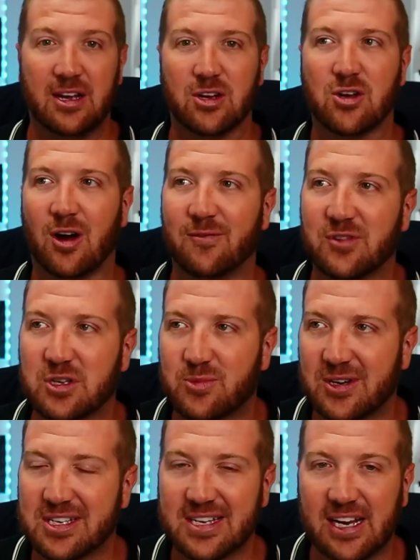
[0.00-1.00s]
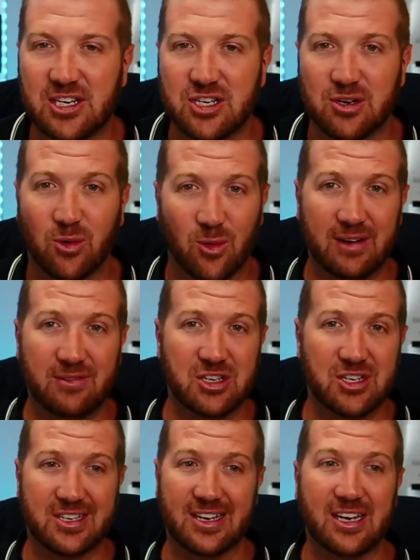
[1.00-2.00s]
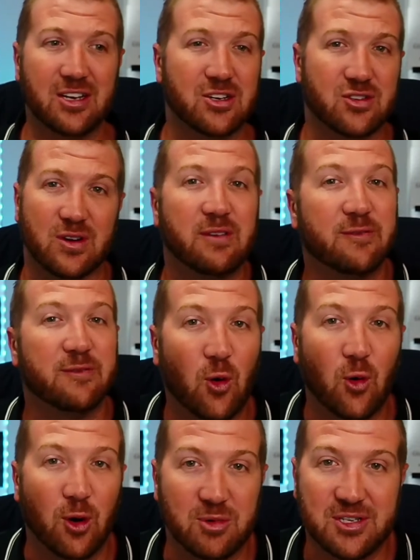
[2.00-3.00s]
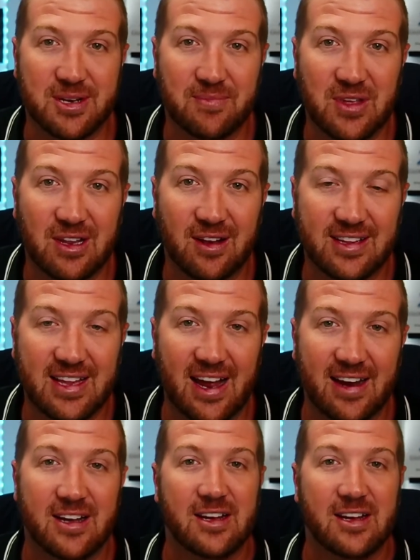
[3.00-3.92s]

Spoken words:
conference presentation, or even just an industry forum or something like that.